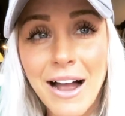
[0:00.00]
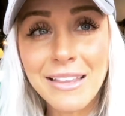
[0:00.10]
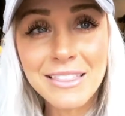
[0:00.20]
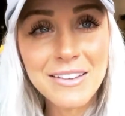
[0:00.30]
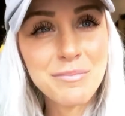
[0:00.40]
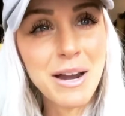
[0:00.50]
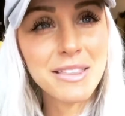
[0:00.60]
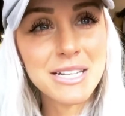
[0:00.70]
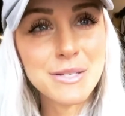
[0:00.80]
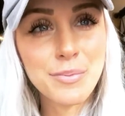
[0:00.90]
I live by
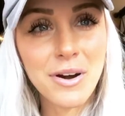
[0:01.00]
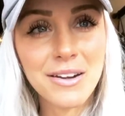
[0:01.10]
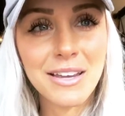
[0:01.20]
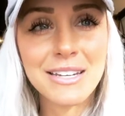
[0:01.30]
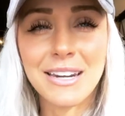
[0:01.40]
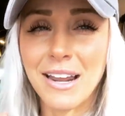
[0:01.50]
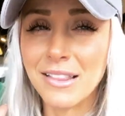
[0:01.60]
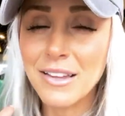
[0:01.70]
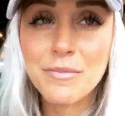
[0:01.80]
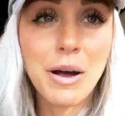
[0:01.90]
this product and I
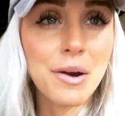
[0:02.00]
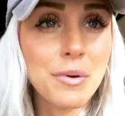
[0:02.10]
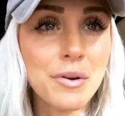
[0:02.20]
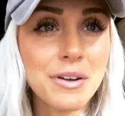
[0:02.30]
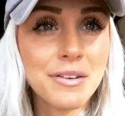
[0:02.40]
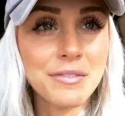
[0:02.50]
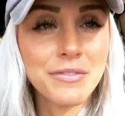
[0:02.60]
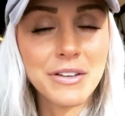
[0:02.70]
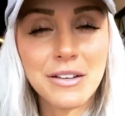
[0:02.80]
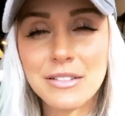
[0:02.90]
live by
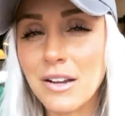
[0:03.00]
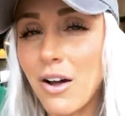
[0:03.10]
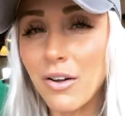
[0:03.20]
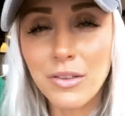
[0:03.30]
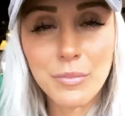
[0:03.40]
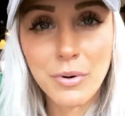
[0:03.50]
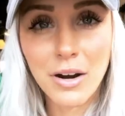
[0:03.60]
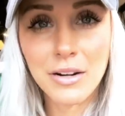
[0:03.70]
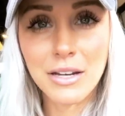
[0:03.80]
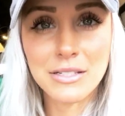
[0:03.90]
Rodan+Fields, all their
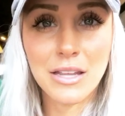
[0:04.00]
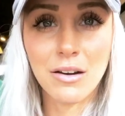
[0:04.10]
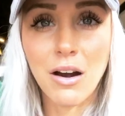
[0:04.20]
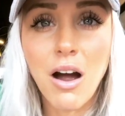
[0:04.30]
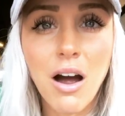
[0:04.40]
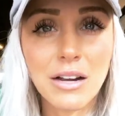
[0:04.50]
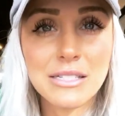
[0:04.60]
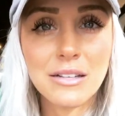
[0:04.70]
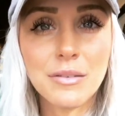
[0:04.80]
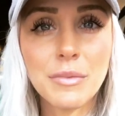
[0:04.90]
products. They are
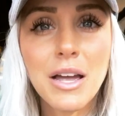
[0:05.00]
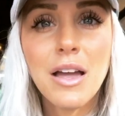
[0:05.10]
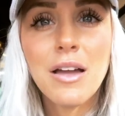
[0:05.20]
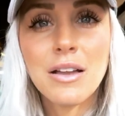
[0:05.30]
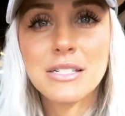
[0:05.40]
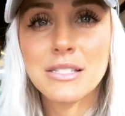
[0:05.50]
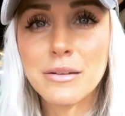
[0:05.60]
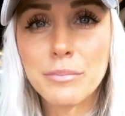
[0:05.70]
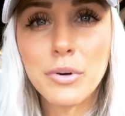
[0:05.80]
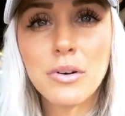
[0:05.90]
awesome,
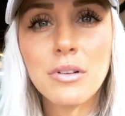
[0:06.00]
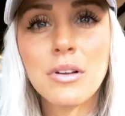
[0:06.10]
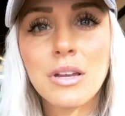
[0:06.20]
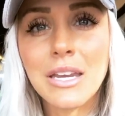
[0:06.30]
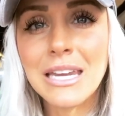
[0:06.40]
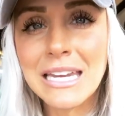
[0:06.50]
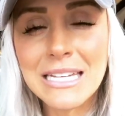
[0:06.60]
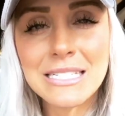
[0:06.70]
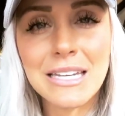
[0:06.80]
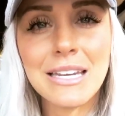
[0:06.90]
simple,
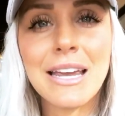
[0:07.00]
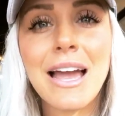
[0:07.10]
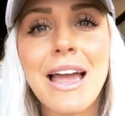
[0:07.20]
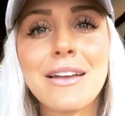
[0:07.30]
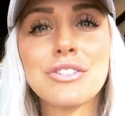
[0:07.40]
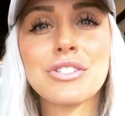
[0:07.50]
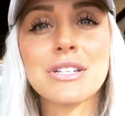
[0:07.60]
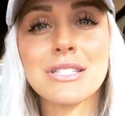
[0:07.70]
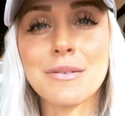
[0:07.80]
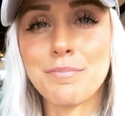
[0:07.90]
easy, and
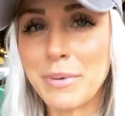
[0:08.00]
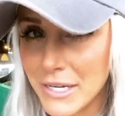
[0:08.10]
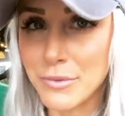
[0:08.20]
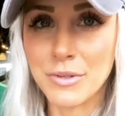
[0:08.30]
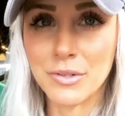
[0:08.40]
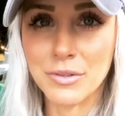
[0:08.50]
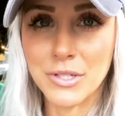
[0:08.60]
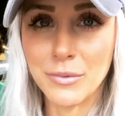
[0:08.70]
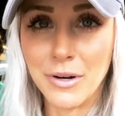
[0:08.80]
just the best results you will